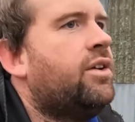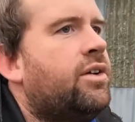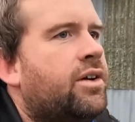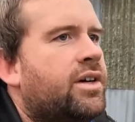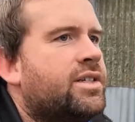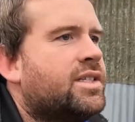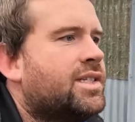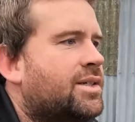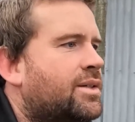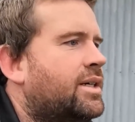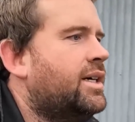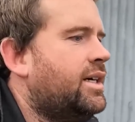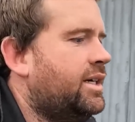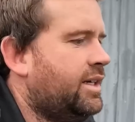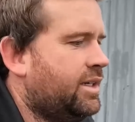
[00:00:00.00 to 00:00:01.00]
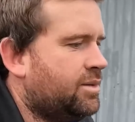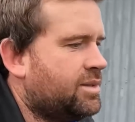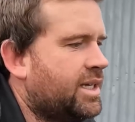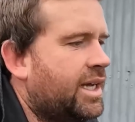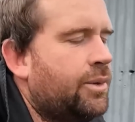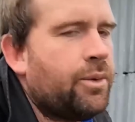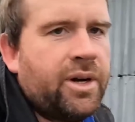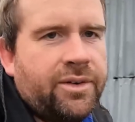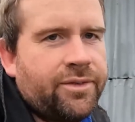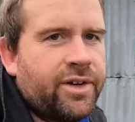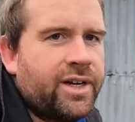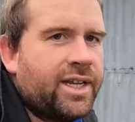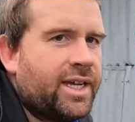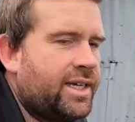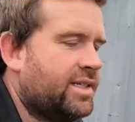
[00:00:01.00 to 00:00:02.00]
You guys do it, and he'll take whatever
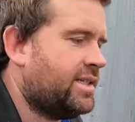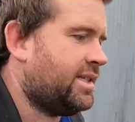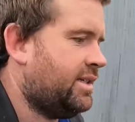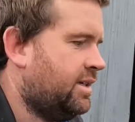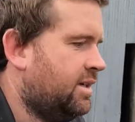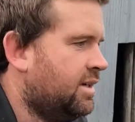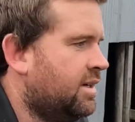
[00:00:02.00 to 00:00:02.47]
he gets.